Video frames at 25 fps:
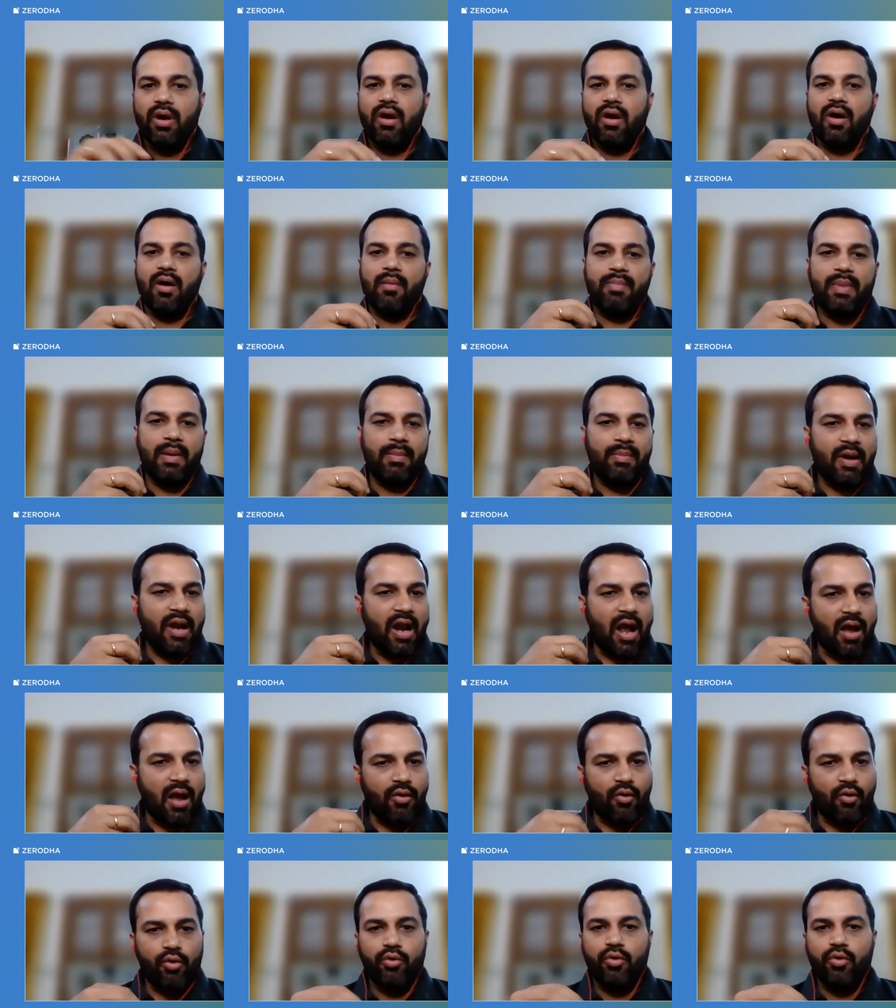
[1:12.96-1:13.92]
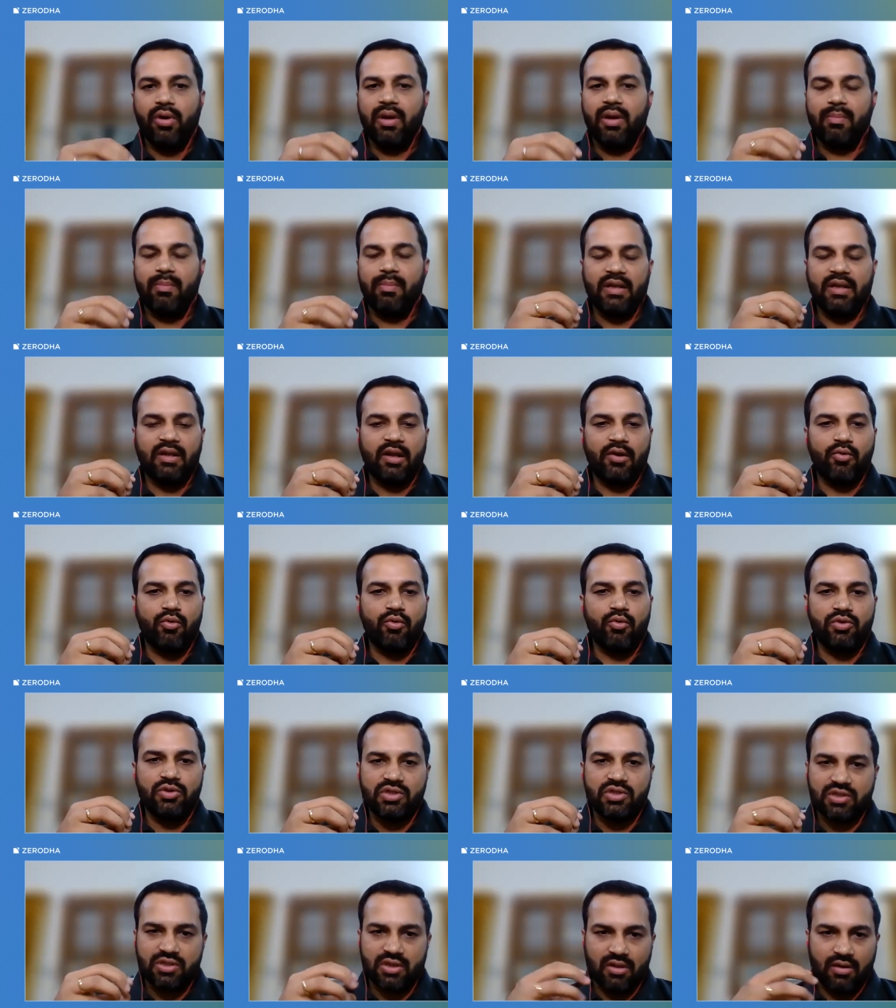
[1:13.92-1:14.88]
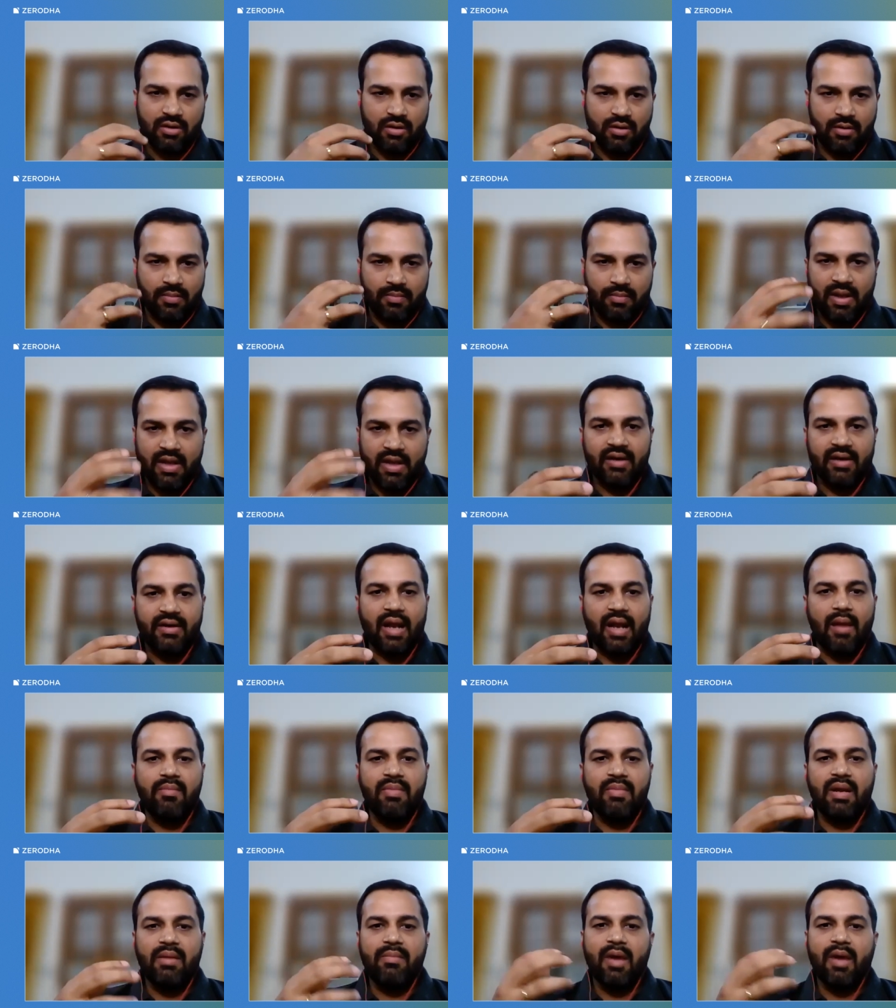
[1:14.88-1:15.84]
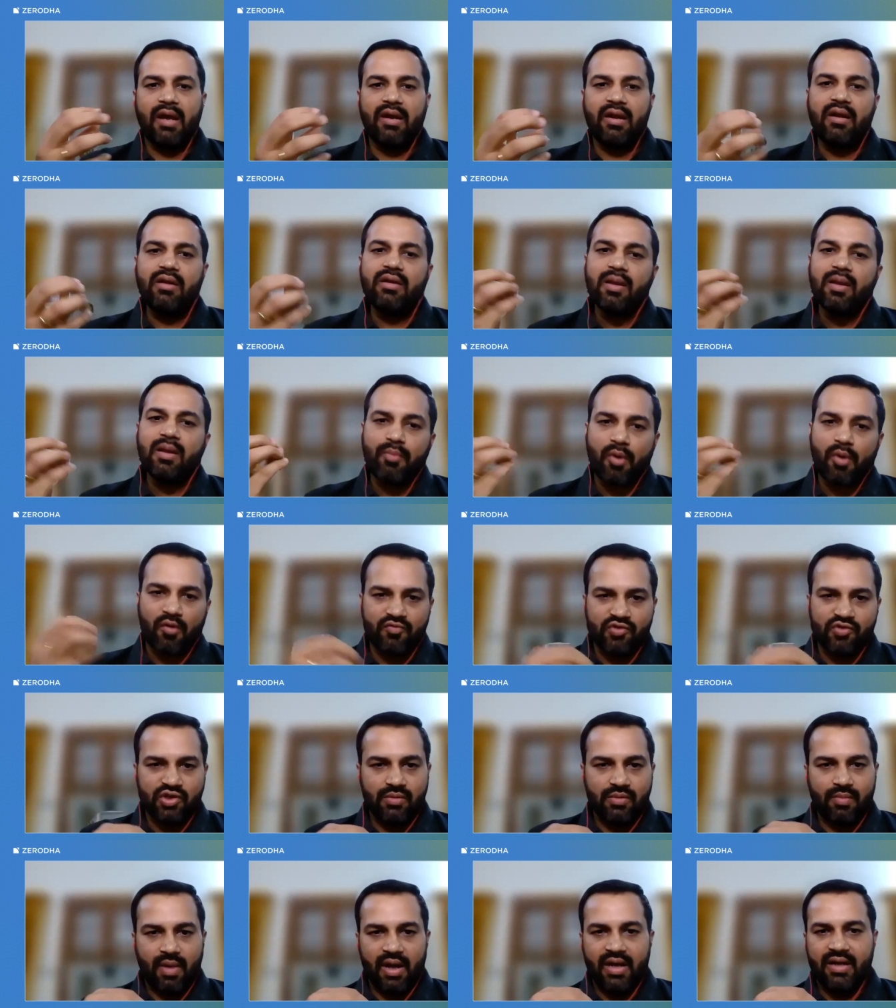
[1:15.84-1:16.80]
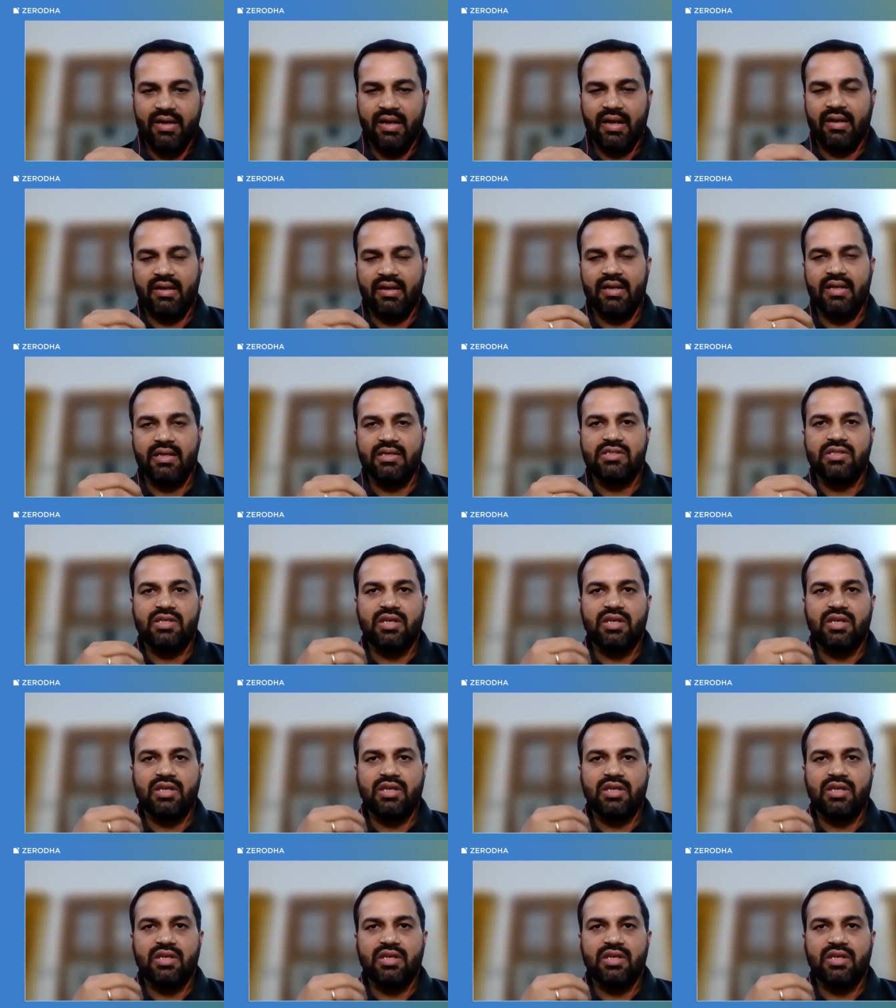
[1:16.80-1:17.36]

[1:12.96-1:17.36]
uh, people are going to repay the loans uh, in a timely manner, the provision might decrease.